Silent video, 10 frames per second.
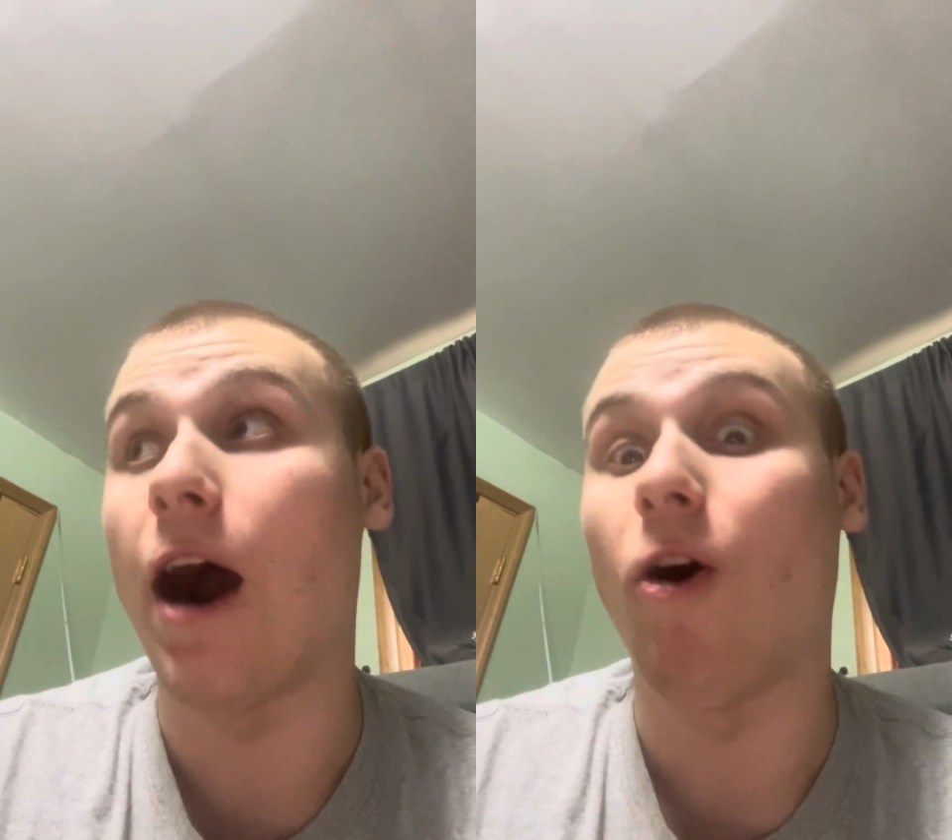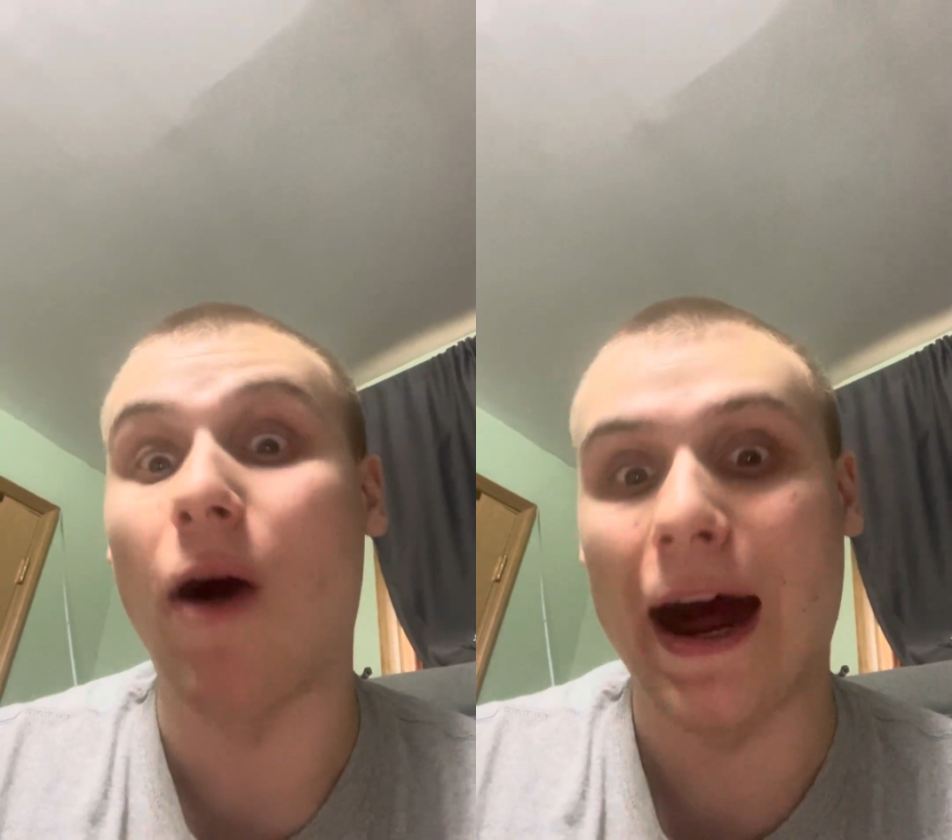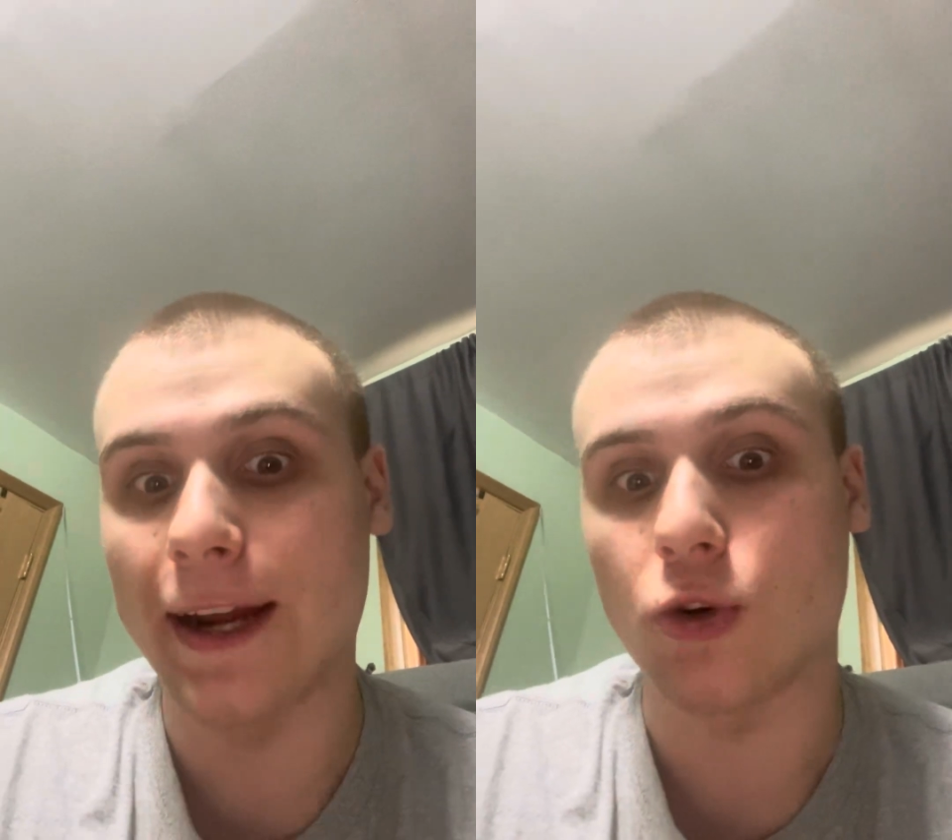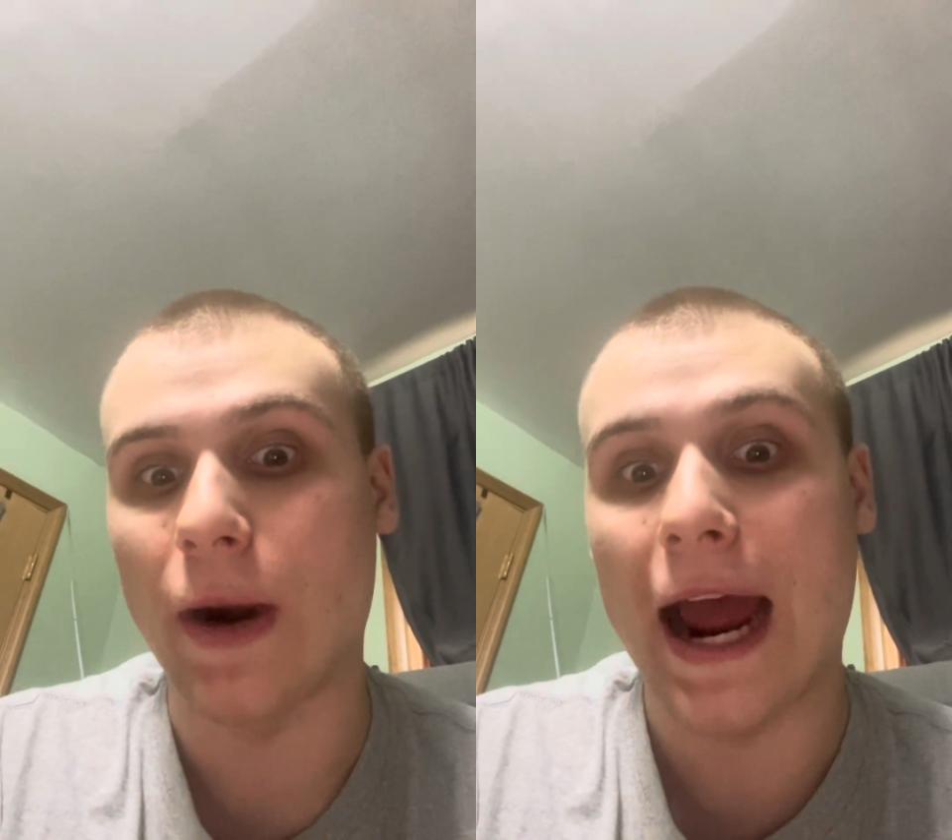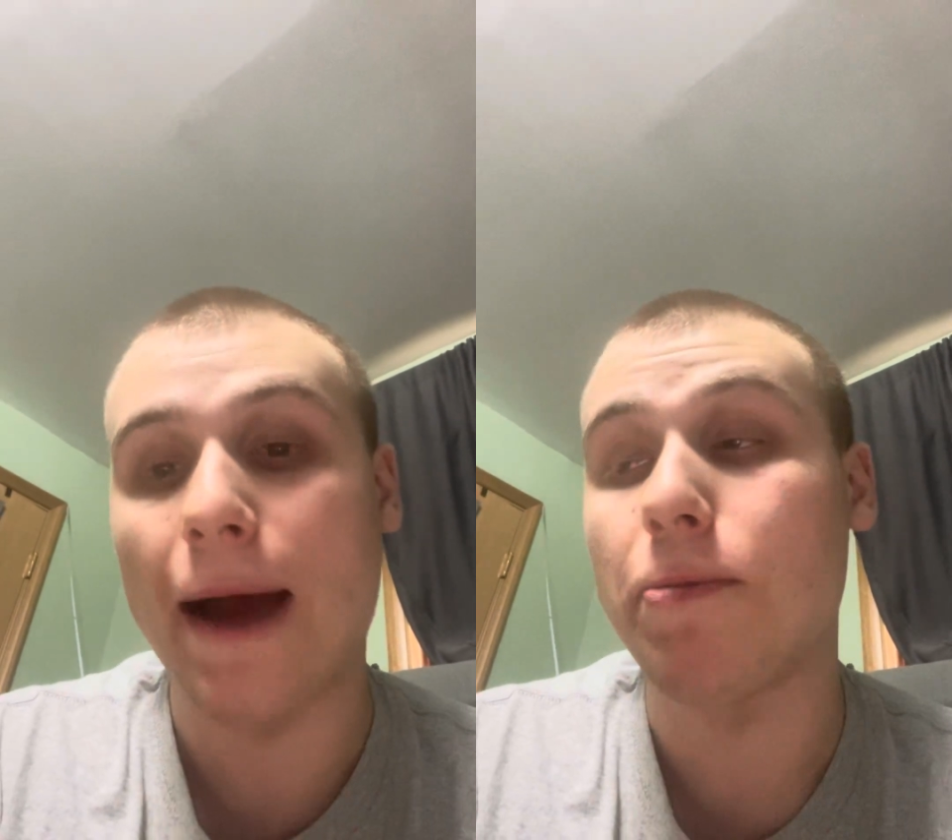a lot of
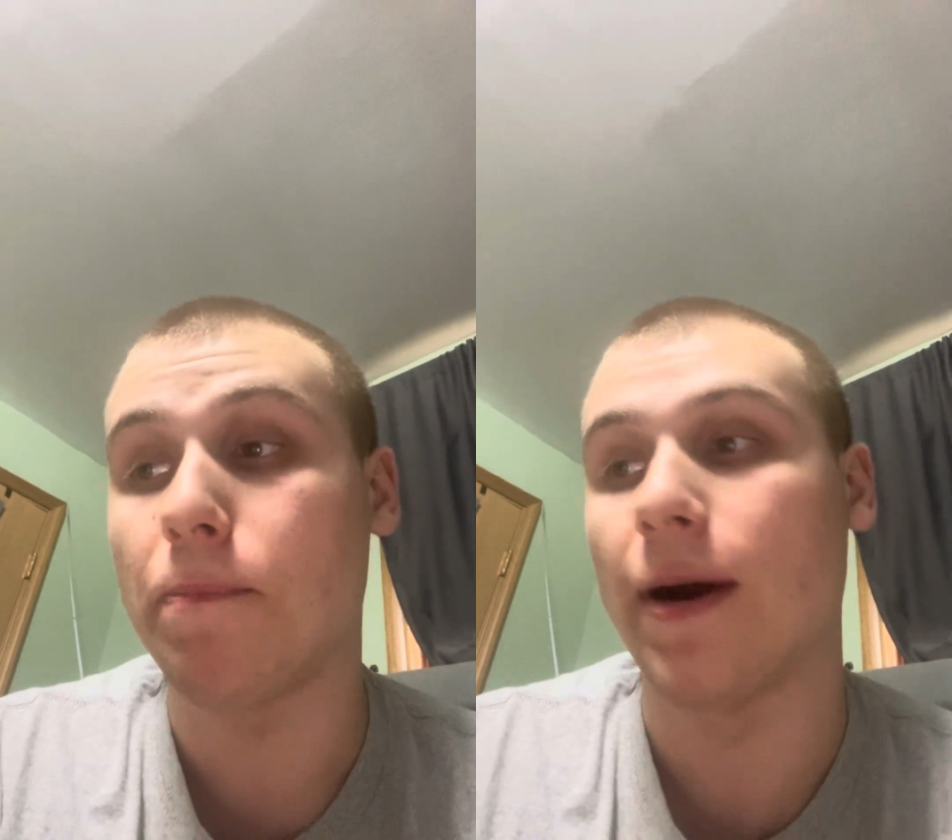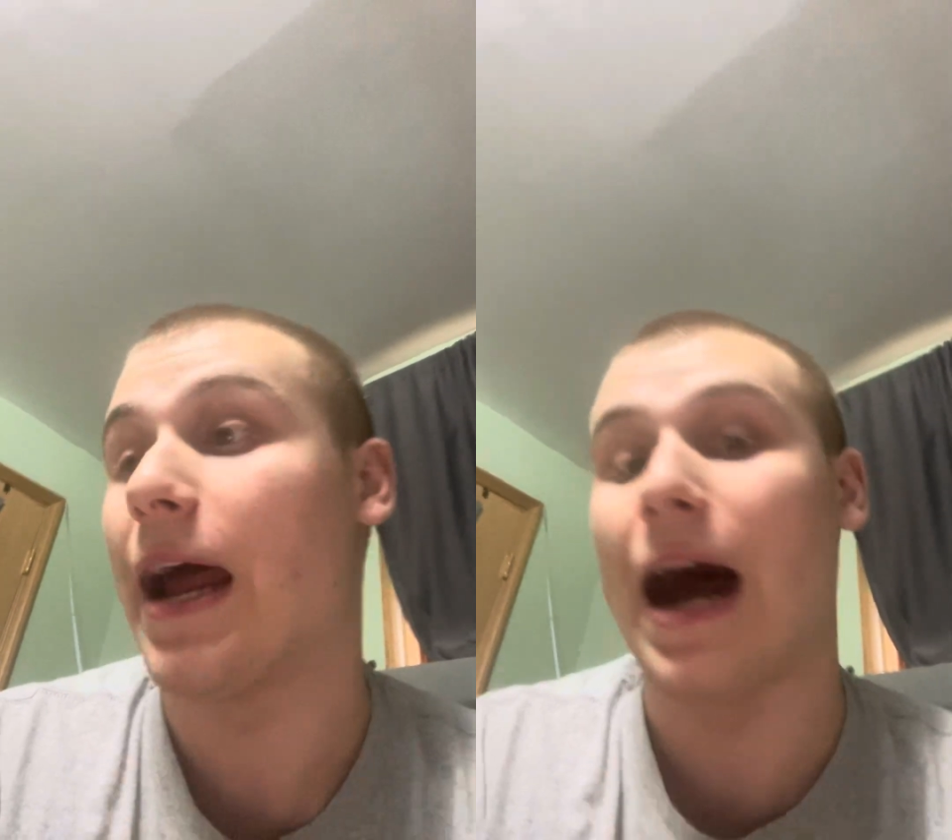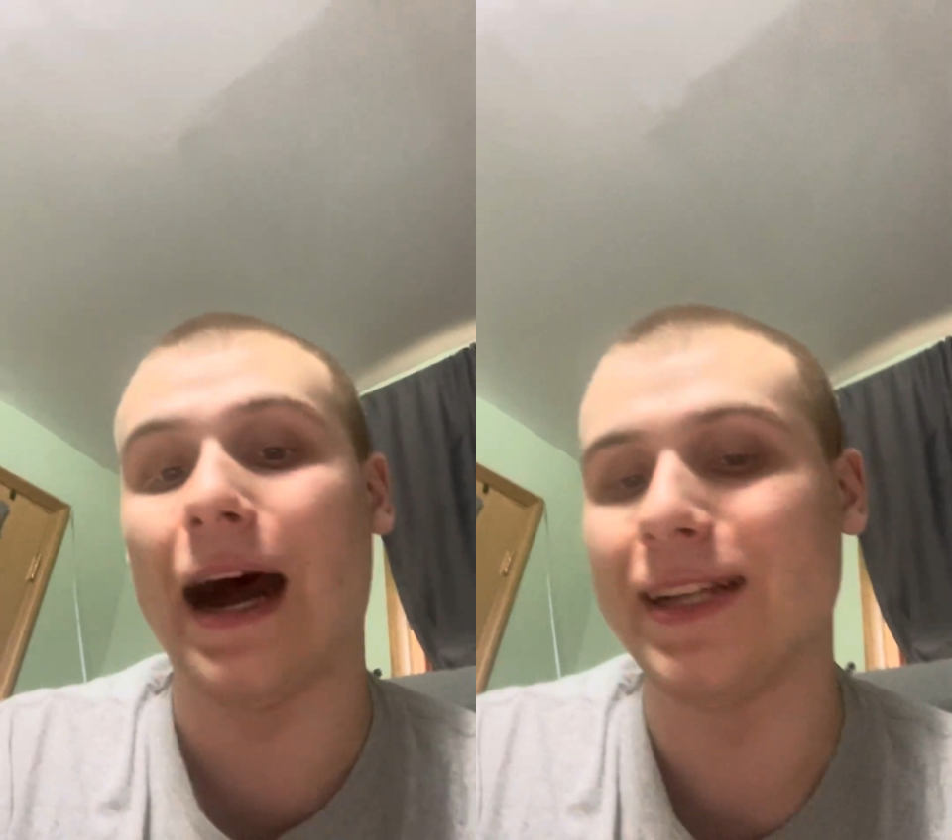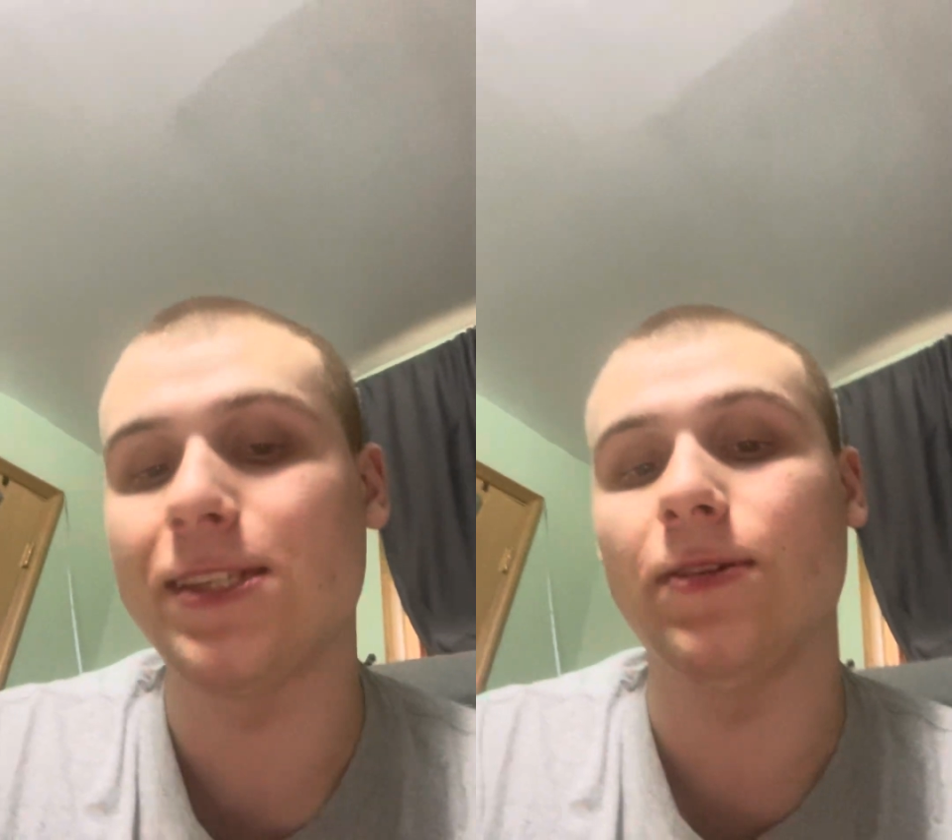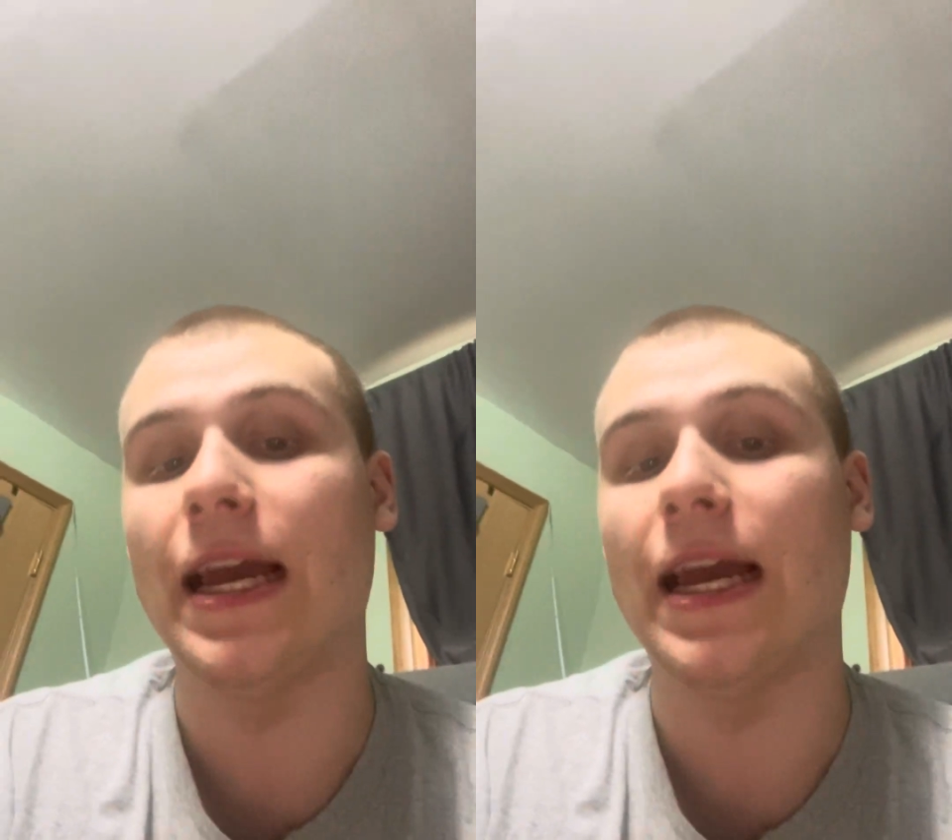crap, but honestly,